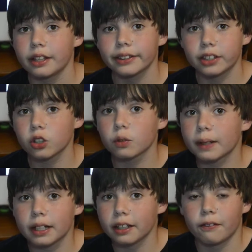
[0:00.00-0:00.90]
they're
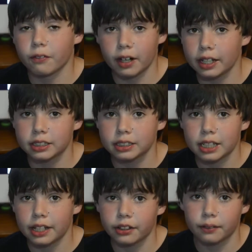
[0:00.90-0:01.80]
really friends,
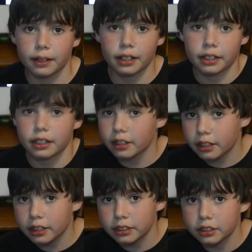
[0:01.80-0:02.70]
and they're really
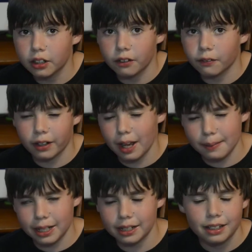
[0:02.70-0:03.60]
his girlfriend. I
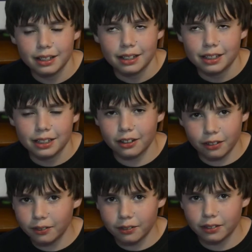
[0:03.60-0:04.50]
mean,
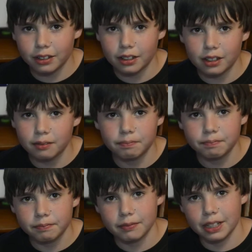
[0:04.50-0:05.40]

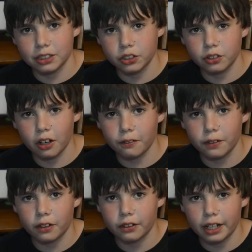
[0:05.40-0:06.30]
Andrew
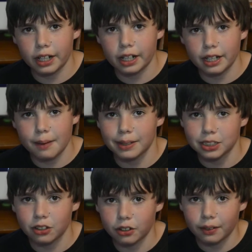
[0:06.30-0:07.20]
Garfield and Emma
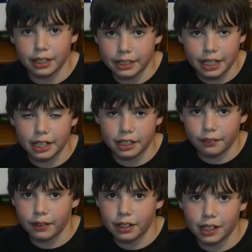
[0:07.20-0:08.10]
Stone are really dating
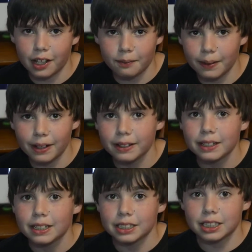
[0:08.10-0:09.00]
in real life, but
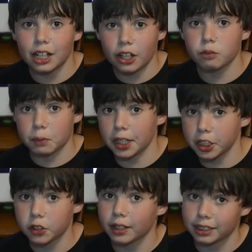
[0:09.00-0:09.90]
still, it
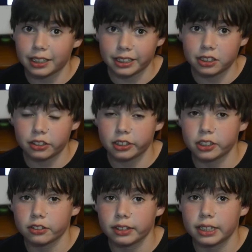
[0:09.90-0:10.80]
really translates to the
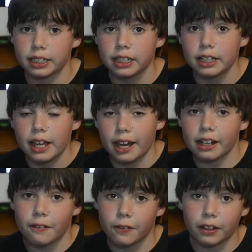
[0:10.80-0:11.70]
screen.
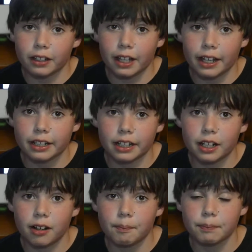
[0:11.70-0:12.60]
And I felt like
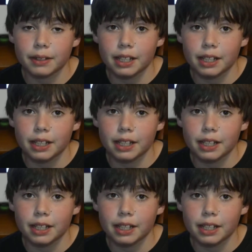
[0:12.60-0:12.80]
Aunt